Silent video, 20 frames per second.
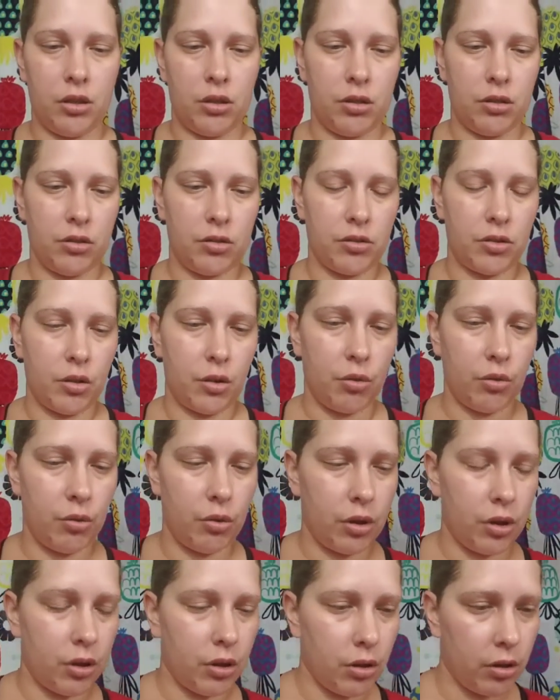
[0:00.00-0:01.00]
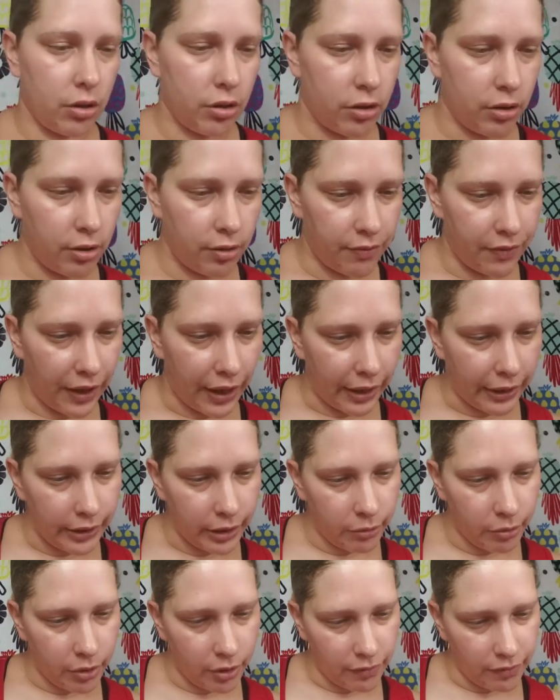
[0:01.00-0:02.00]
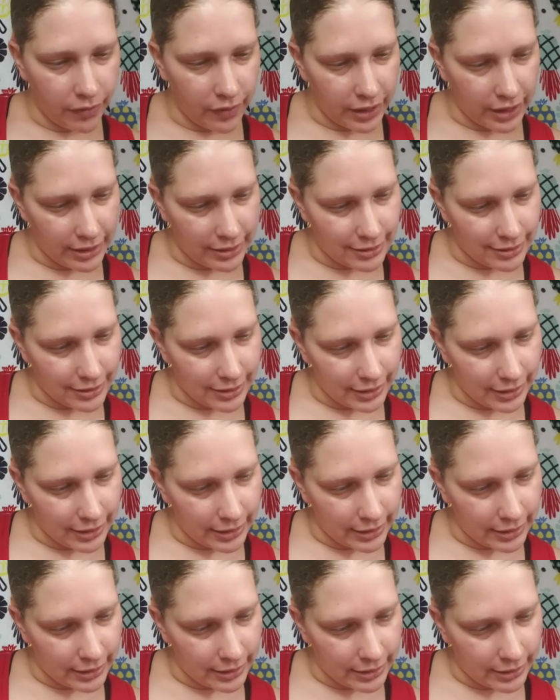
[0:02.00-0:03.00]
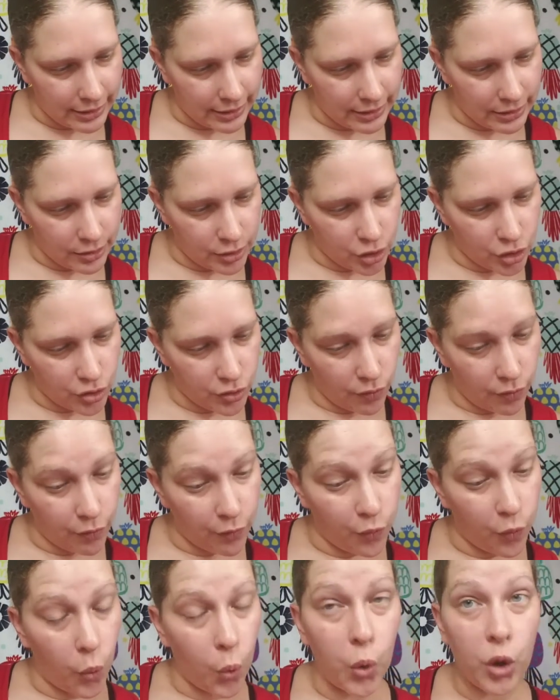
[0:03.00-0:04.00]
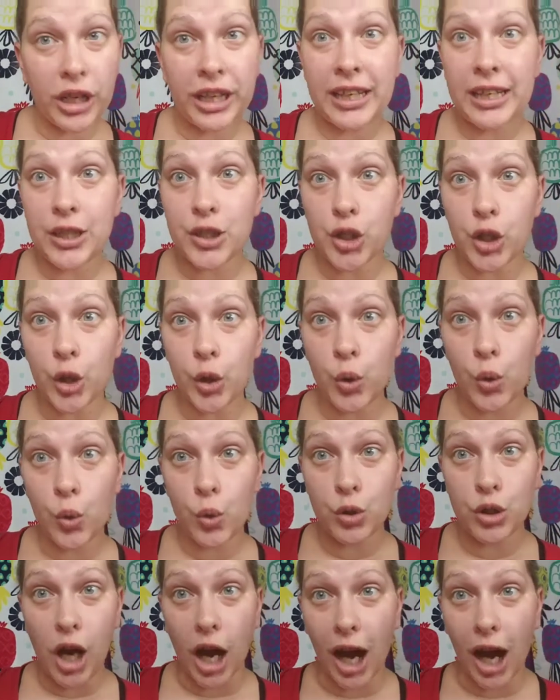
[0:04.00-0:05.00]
So the value of this is $42.